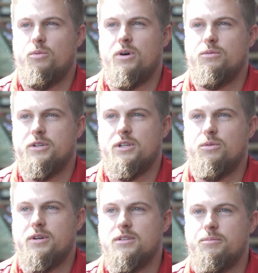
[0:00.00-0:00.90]
One was I
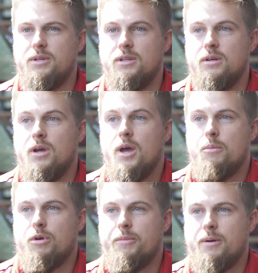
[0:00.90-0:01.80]
wanted to be the
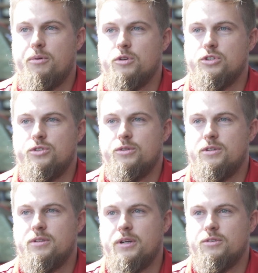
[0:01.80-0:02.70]
premier Porsche
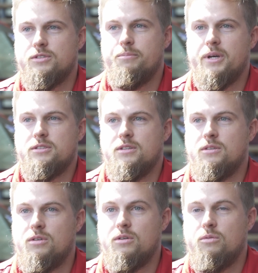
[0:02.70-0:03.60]
tuner that was the best in
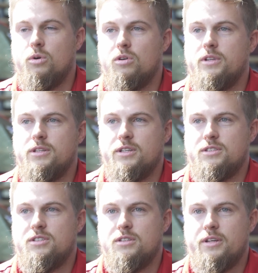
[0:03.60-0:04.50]
the world that does
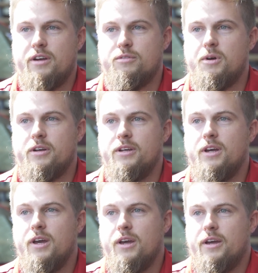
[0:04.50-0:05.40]
this in the aftermarket.
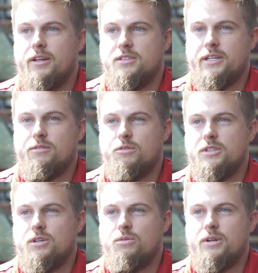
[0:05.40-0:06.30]
And the second
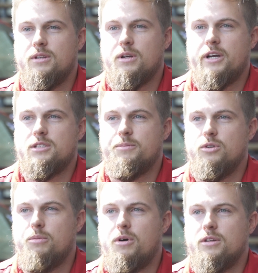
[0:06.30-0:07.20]
was I wanted the customer
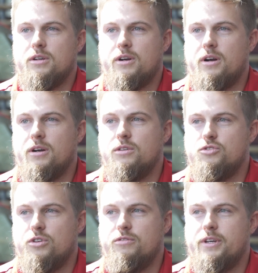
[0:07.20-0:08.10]
who bought the car, who
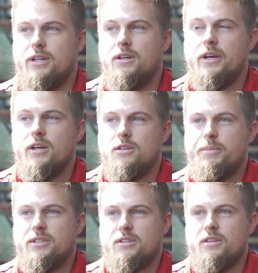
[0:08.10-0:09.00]
drove in, to
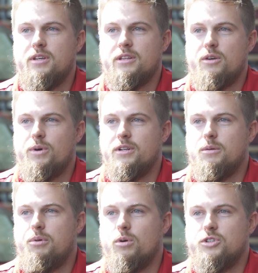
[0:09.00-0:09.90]
basically think they went
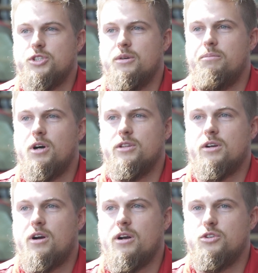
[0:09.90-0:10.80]
into Porsche, bought the
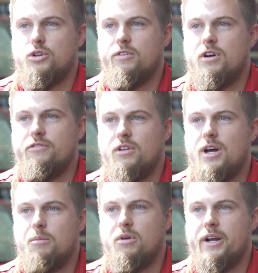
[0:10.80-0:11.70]
car, and drove it off the
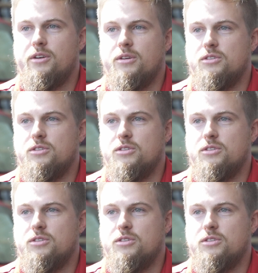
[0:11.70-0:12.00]
lot brand new.